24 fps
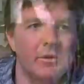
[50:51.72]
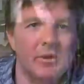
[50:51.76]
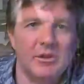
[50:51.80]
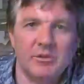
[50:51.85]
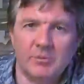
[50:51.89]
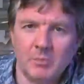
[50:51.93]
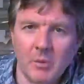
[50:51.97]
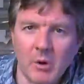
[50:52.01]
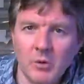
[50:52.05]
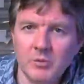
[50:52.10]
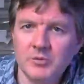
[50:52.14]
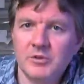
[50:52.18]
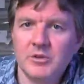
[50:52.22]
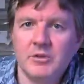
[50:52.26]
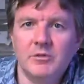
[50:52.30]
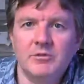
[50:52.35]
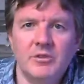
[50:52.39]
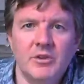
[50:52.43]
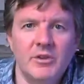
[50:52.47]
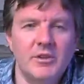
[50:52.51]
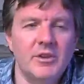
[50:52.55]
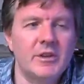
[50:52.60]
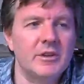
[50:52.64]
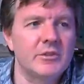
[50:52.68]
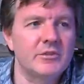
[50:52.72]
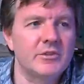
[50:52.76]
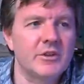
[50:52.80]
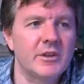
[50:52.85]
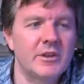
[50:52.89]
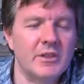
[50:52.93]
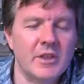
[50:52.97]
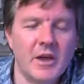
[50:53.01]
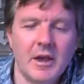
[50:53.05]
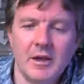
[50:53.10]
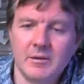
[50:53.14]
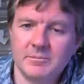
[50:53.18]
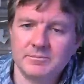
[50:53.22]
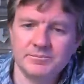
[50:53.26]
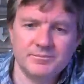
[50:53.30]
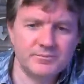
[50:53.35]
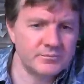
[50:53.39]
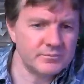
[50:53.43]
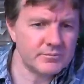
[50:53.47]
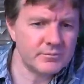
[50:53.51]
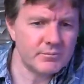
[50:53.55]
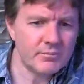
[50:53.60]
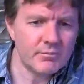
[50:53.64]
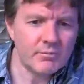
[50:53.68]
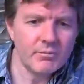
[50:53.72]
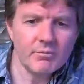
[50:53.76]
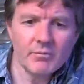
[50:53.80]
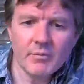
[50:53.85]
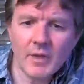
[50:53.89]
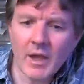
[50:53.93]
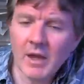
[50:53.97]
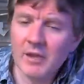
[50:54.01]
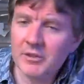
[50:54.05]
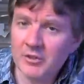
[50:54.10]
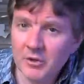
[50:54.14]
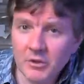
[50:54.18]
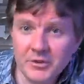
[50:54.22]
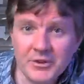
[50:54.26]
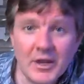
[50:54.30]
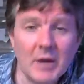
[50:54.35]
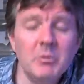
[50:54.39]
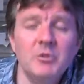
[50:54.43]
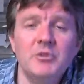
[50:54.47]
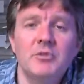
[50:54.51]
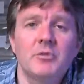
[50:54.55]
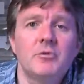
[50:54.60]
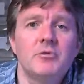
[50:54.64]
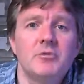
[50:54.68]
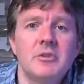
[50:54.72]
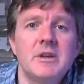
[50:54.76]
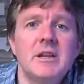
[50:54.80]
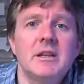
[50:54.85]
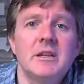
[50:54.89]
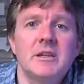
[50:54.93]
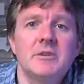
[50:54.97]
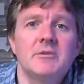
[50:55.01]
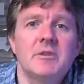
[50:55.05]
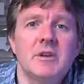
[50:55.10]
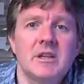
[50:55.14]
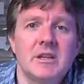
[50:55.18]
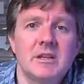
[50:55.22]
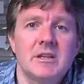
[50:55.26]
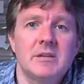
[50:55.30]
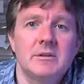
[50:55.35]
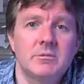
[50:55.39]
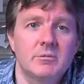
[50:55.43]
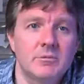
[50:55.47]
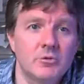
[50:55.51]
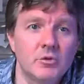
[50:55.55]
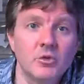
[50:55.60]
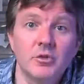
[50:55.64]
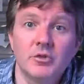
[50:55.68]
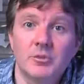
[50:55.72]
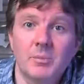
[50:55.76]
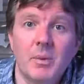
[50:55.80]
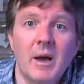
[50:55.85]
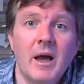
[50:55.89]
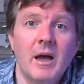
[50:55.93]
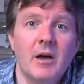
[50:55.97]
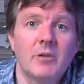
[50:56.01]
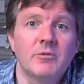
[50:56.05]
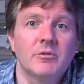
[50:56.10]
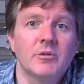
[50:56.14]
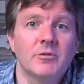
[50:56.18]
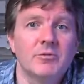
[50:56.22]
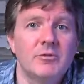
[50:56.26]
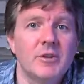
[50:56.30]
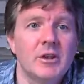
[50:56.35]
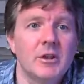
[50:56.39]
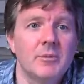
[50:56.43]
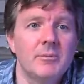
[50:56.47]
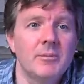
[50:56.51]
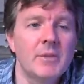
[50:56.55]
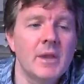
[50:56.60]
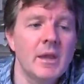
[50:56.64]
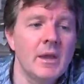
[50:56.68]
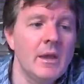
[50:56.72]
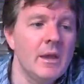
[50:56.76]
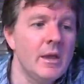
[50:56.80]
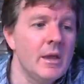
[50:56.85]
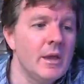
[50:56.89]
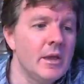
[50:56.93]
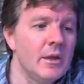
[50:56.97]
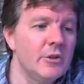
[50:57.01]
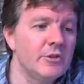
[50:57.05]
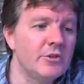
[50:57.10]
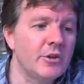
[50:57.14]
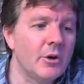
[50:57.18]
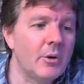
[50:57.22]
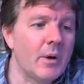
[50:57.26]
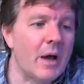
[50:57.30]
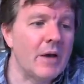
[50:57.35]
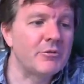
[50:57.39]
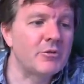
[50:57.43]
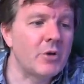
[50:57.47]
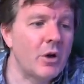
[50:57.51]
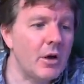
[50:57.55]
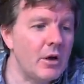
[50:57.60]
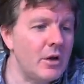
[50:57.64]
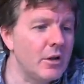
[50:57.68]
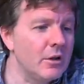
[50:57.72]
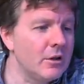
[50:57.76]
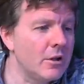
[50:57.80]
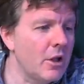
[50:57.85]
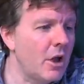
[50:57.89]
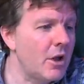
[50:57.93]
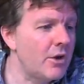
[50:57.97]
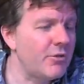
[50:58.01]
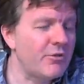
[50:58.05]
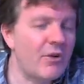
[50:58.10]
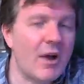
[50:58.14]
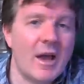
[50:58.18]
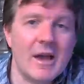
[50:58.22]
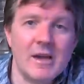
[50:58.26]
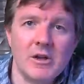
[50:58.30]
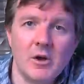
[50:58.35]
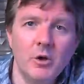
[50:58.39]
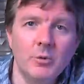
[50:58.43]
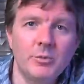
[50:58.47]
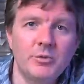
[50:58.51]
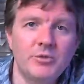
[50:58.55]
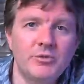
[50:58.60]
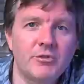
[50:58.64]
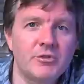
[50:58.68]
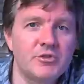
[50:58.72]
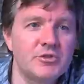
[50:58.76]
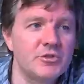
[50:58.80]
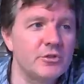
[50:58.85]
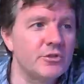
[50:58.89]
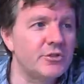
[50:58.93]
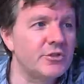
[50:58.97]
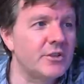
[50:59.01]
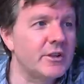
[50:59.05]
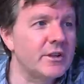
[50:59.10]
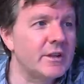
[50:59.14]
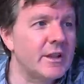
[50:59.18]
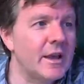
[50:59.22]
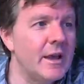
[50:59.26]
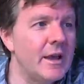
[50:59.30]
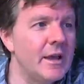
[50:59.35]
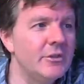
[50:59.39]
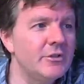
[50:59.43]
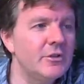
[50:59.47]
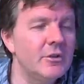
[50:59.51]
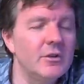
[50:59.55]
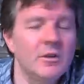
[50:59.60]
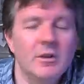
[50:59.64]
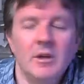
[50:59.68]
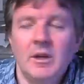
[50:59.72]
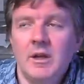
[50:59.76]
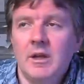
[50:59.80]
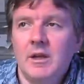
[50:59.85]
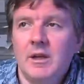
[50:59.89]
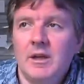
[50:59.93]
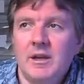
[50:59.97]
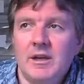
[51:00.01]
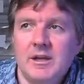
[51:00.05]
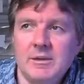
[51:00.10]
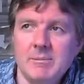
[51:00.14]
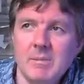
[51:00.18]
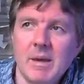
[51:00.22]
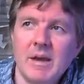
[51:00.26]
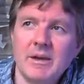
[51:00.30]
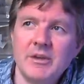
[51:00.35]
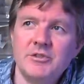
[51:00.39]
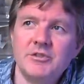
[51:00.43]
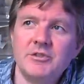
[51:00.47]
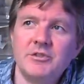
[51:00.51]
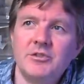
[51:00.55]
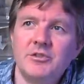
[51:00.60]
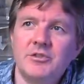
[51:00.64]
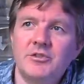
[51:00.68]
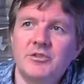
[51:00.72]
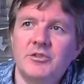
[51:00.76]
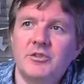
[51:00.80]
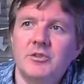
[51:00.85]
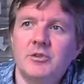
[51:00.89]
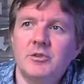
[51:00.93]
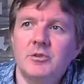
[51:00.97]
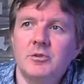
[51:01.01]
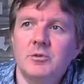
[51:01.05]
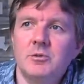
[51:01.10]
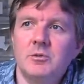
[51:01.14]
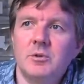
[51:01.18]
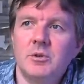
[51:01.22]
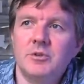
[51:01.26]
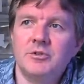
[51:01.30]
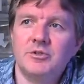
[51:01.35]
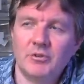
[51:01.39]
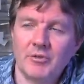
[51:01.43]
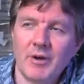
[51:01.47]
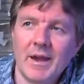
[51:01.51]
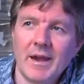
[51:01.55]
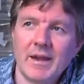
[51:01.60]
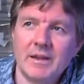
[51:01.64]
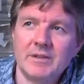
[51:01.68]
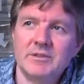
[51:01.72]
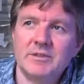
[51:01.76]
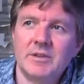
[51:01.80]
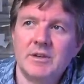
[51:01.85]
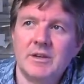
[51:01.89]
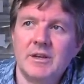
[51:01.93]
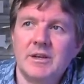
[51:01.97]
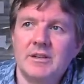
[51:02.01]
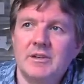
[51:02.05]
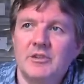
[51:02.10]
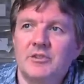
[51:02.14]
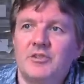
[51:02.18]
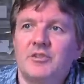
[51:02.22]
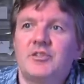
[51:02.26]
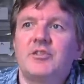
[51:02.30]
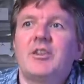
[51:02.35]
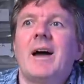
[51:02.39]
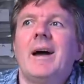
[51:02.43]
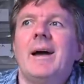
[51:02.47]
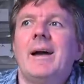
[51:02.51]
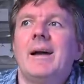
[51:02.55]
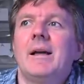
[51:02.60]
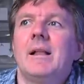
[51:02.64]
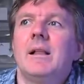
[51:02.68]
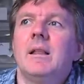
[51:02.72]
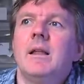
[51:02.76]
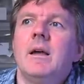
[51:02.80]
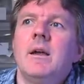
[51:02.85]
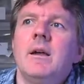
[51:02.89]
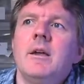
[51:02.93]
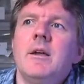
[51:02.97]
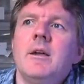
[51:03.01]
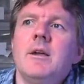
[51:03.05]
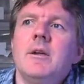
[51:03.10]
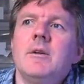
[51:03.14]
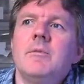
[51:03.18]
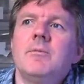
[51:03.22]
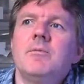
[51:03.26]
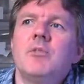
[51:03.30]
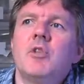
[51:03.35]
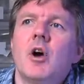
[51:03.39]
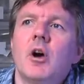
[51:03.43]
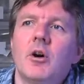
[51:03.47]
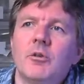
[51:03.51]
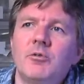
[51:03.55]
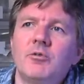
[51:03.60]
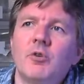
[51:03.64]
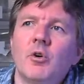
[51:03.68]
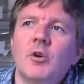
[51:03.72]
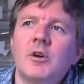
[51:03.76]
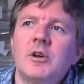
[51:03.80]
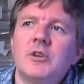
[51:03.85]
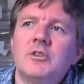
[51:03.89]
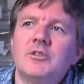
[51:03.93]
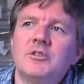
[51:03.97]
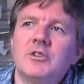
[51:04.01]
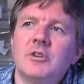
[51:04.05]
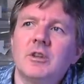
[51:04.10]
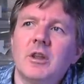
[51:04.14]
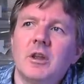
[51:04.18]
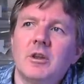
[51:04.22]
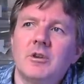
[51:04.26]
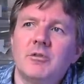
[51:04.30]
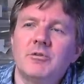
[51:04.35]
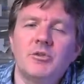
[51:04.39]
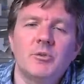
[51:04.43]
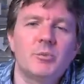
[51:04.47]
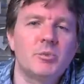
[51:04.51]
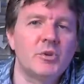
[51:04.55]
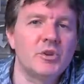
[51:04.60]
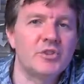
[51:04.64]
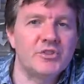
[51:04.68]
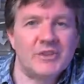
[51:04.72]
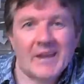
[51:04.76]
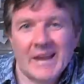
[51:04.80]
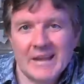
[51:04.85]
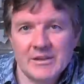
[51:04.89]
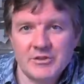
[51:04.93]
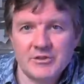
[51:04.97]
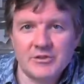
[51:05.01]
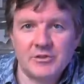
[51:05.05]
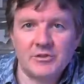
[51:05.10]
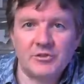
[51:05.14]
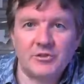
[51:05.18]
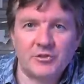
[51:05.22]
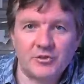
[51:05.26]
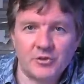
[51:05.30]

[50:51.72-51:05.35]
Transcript: his motives and things like that. I thought that was a really, really good, powerful film. So I've got a lot of high hopes for Justin Kurzel. He manages to direct in a style that avoids a lot of the pretentious